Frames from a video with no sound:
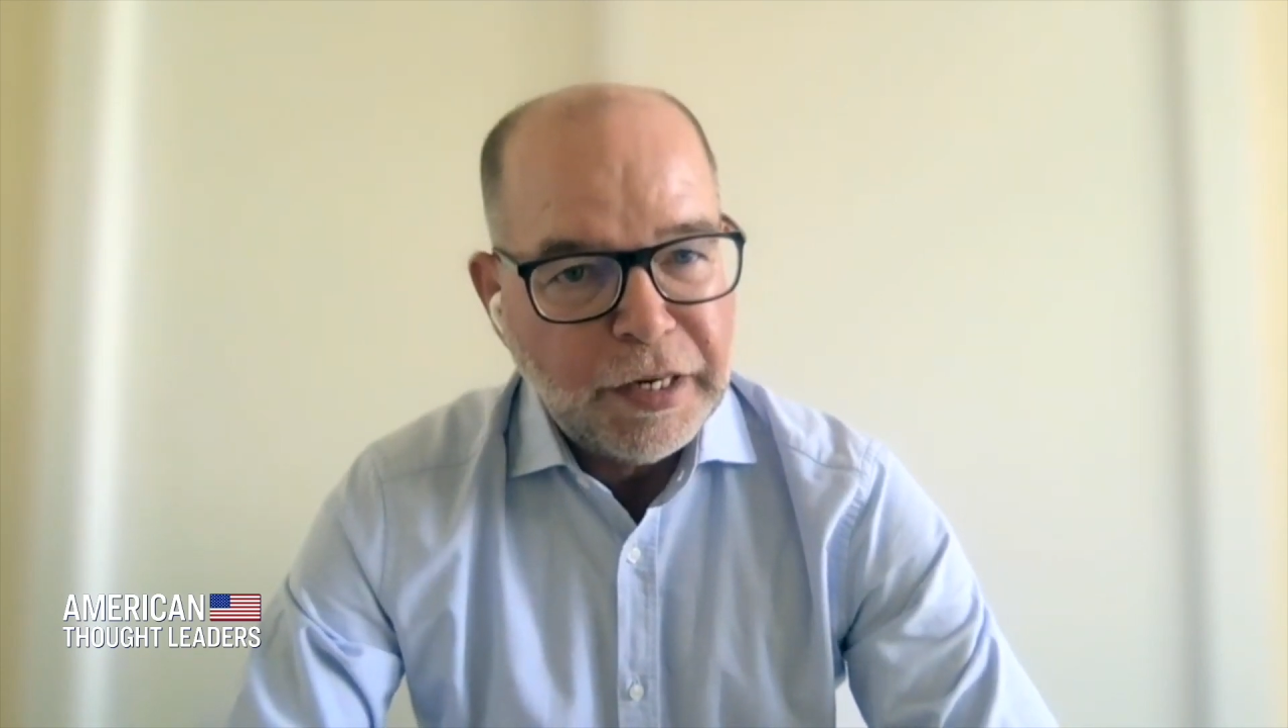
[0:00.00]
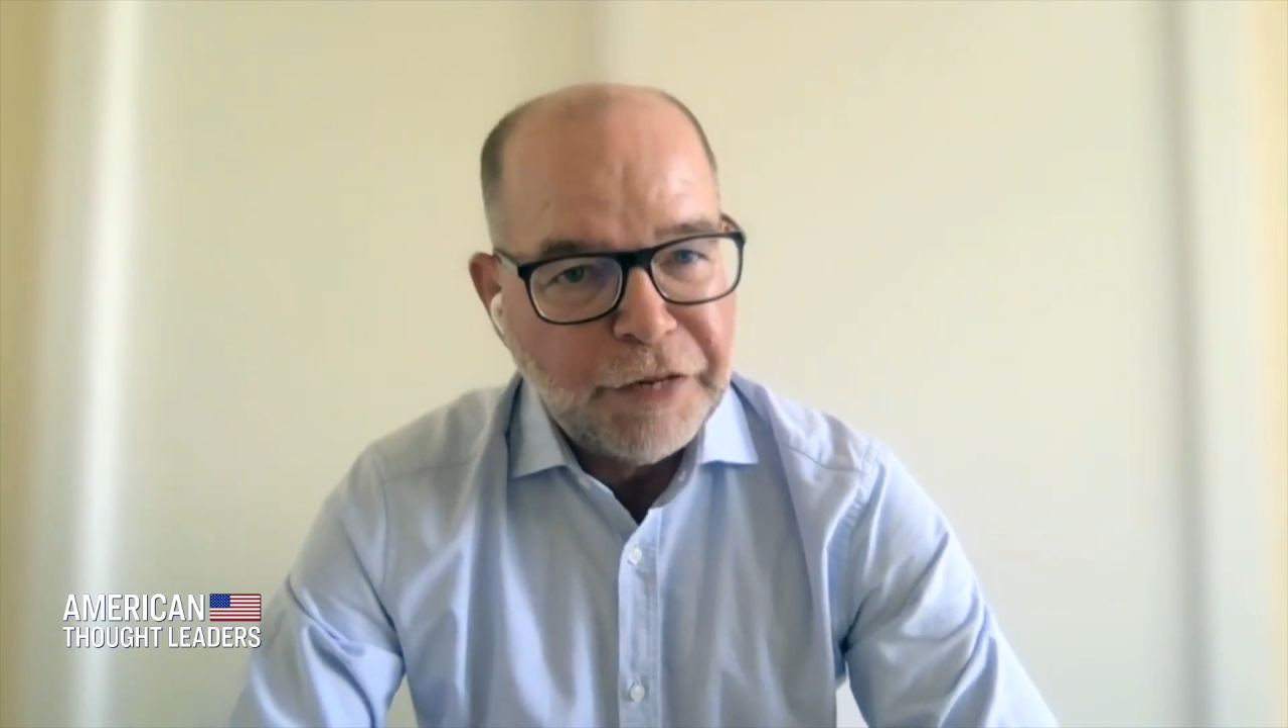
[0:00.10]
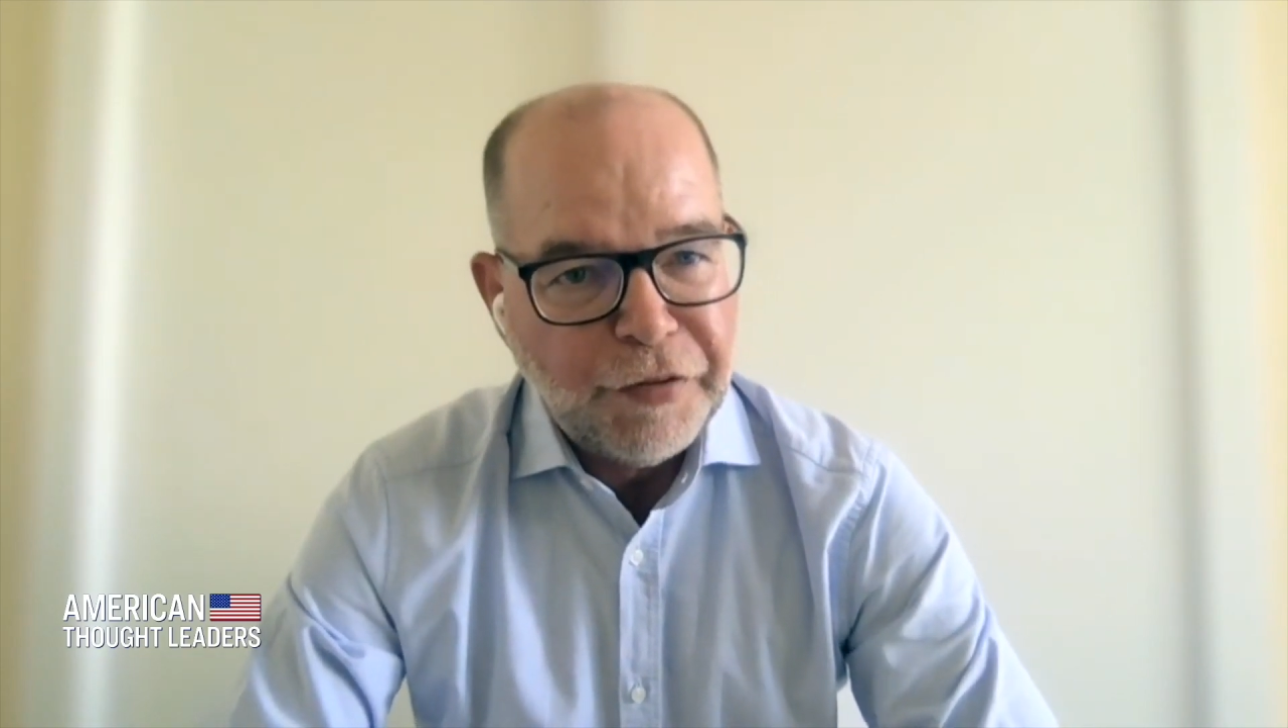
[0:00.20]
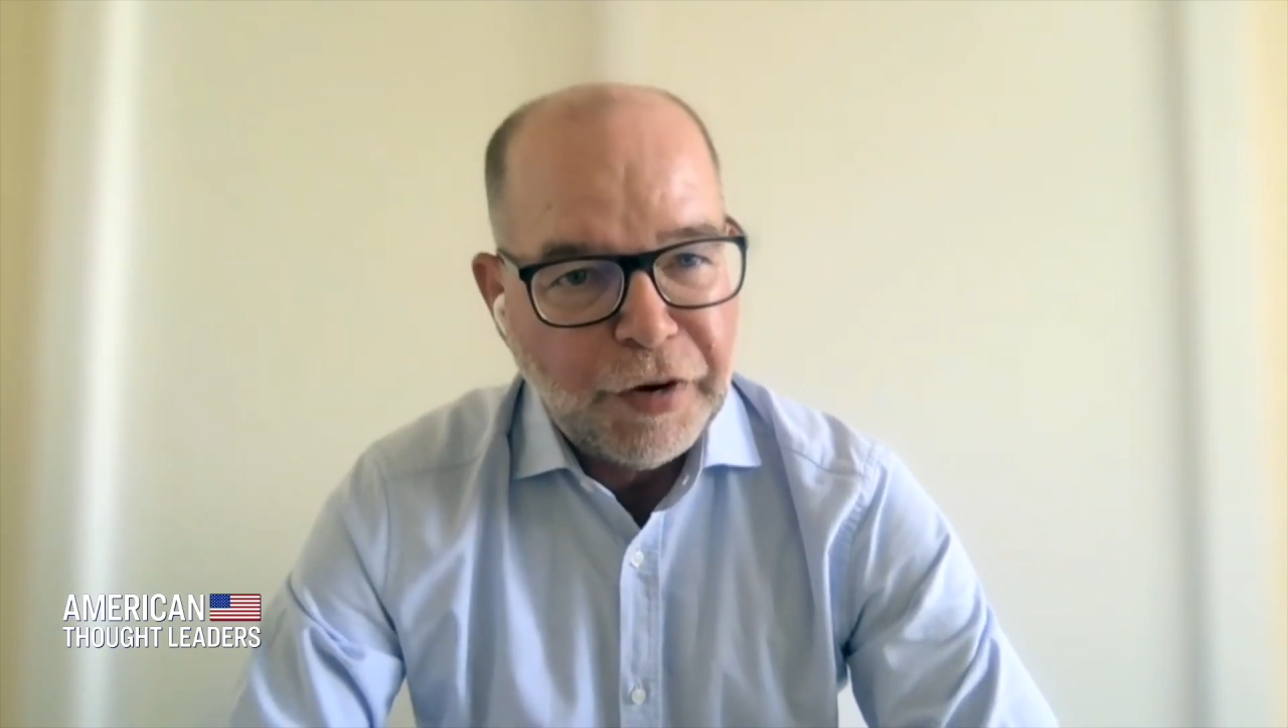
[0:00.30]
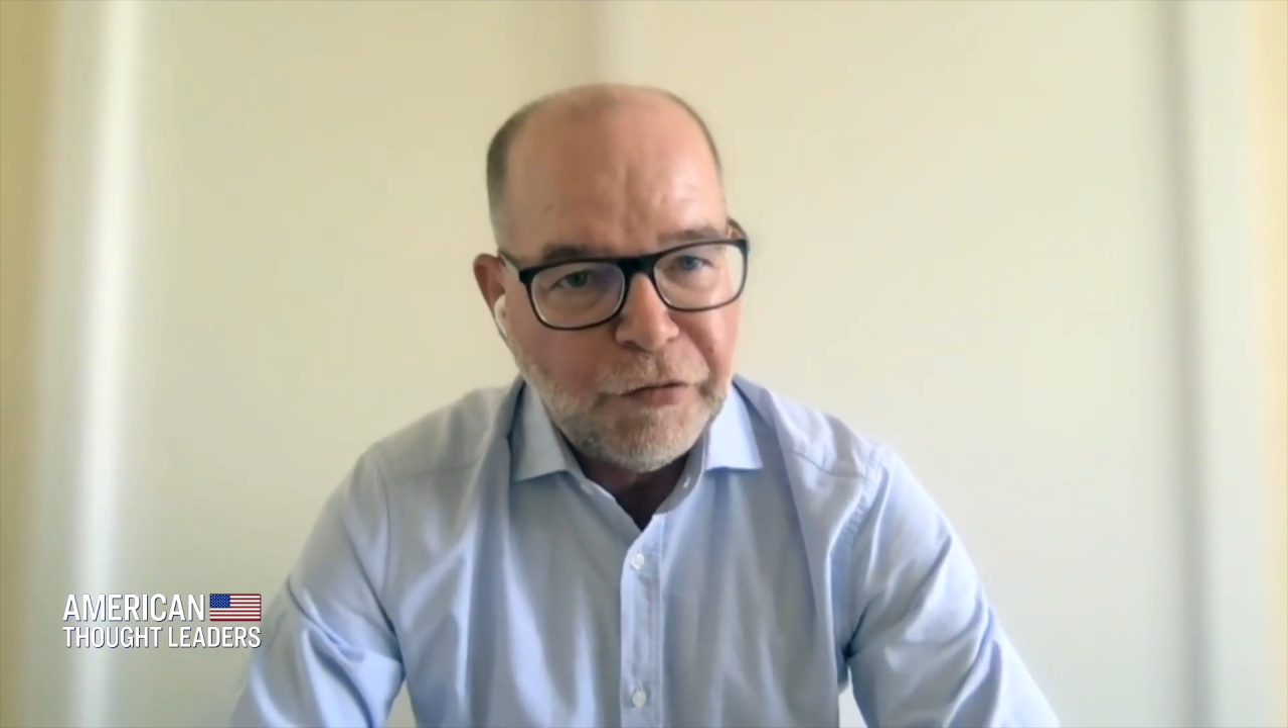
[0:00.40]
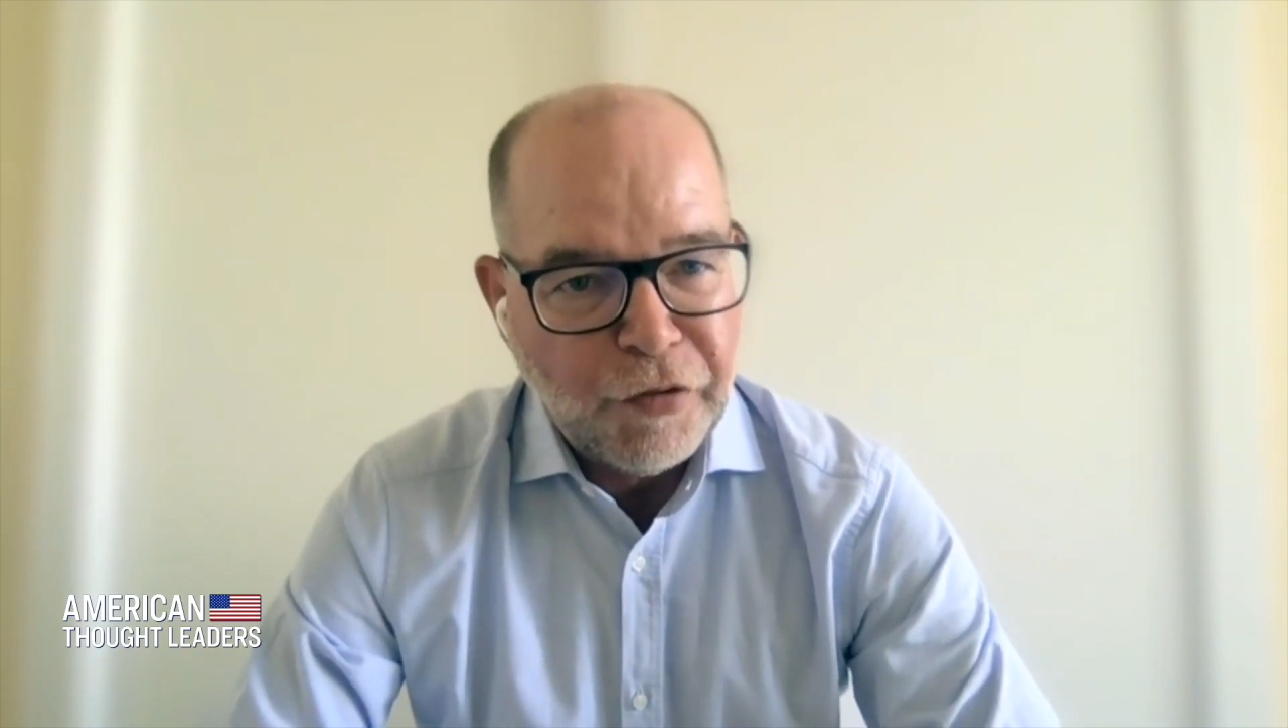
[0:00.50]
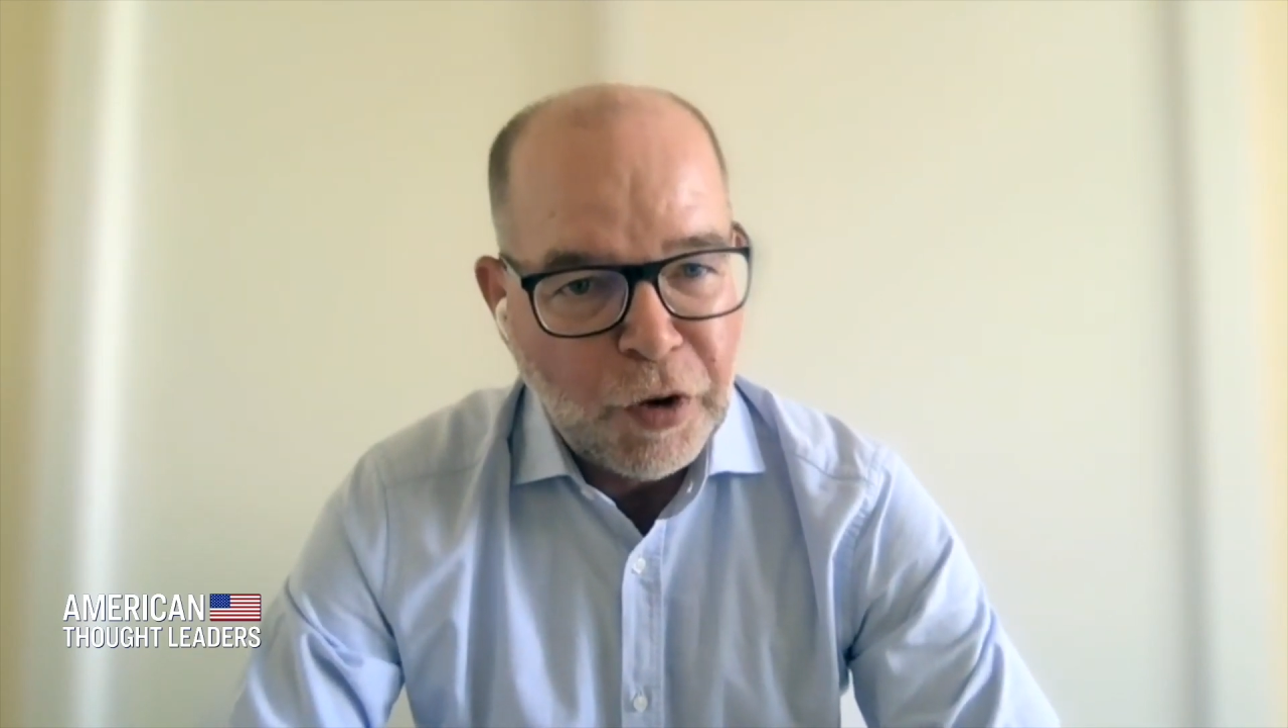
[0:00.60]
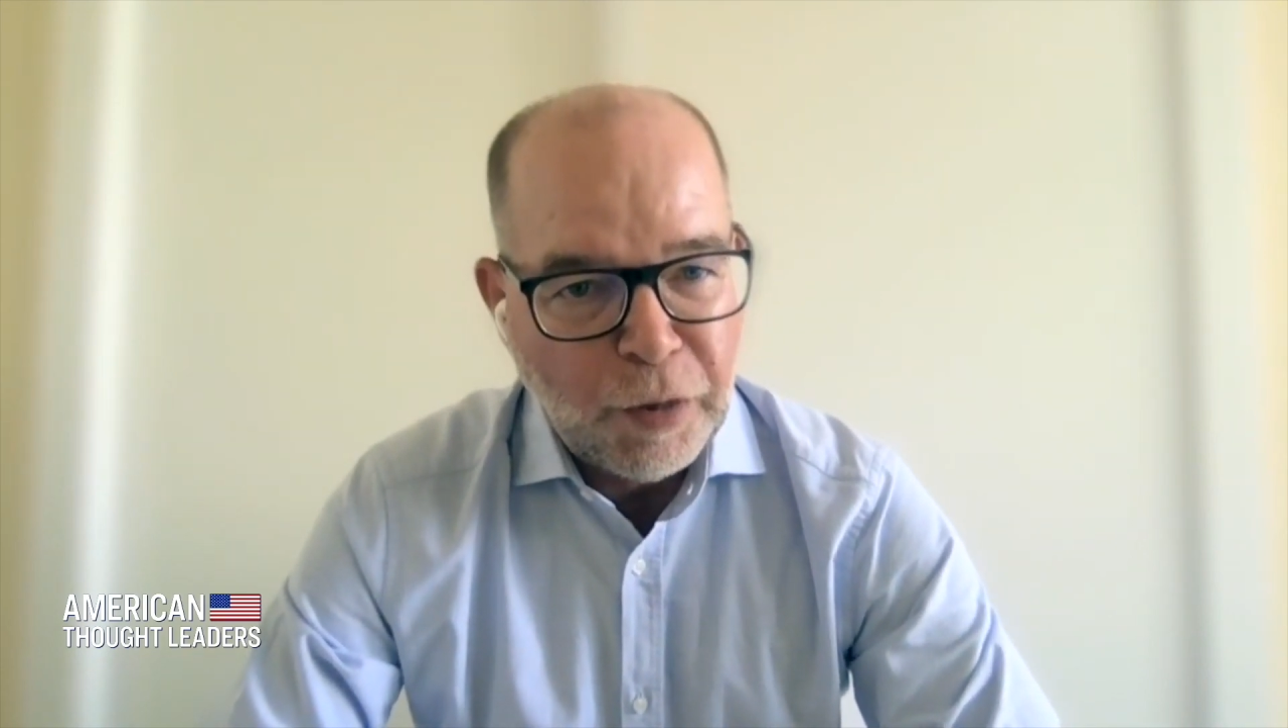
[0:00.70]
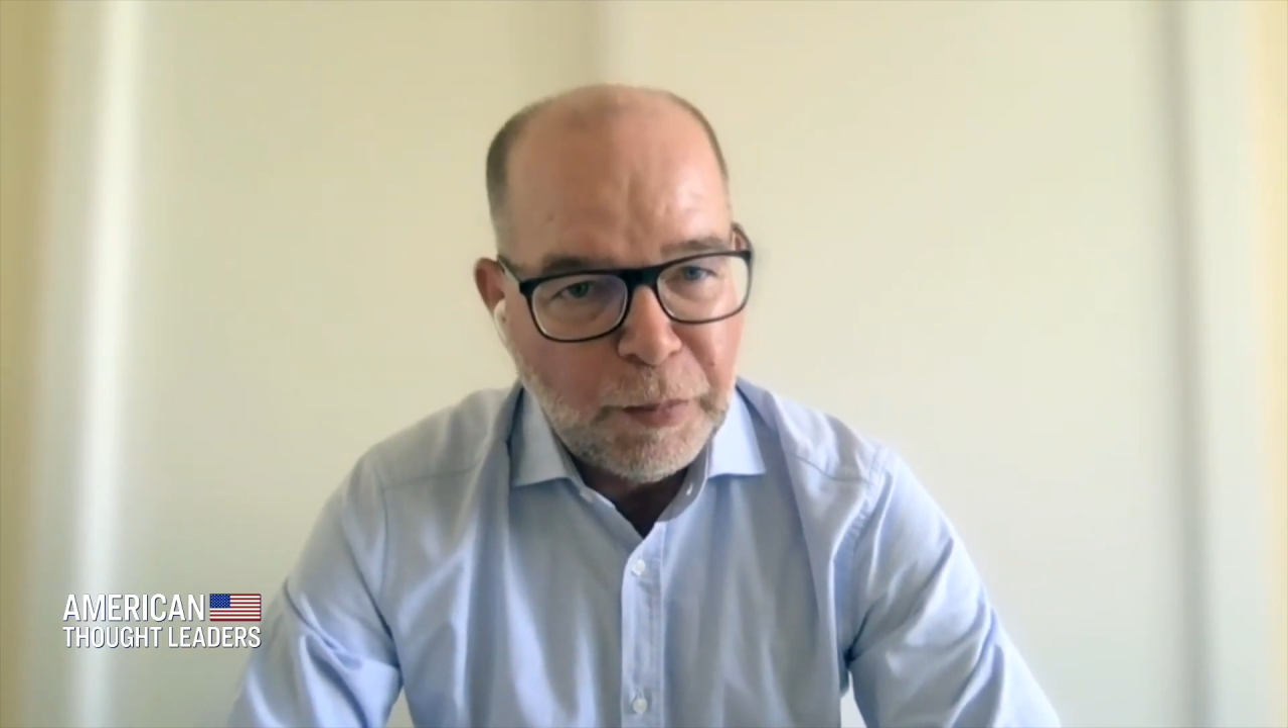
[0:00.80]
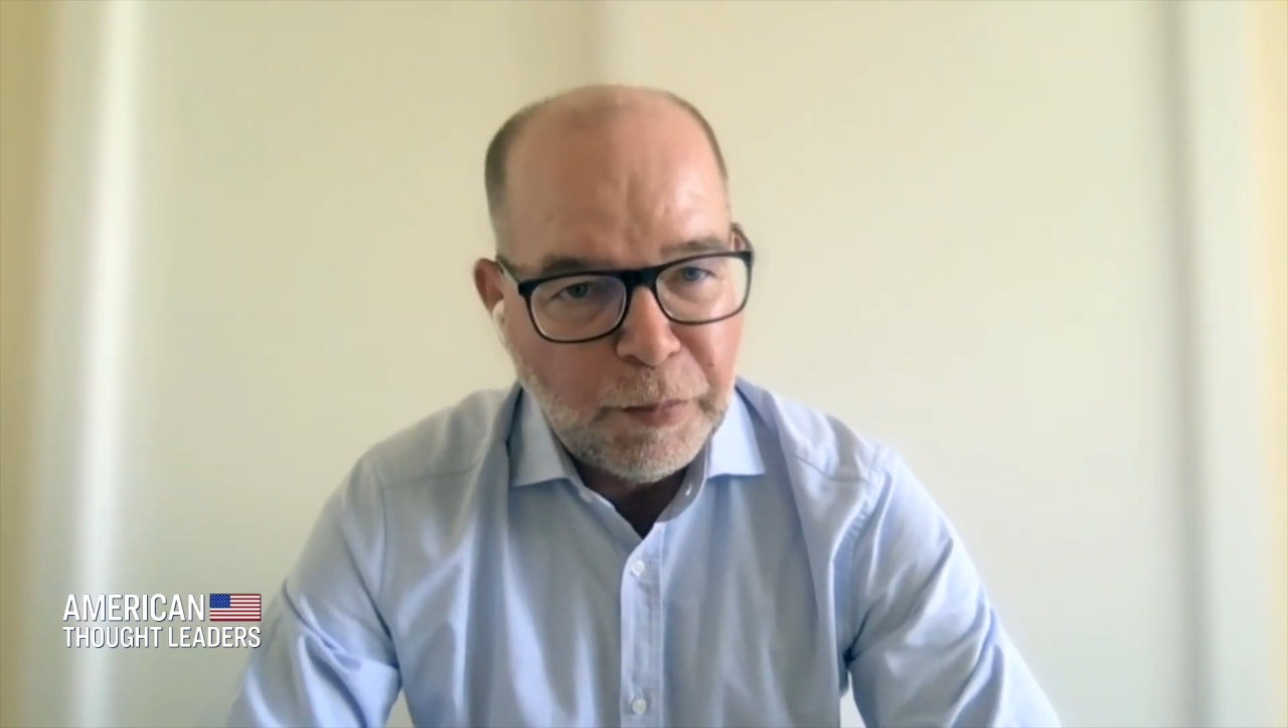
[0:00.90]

different from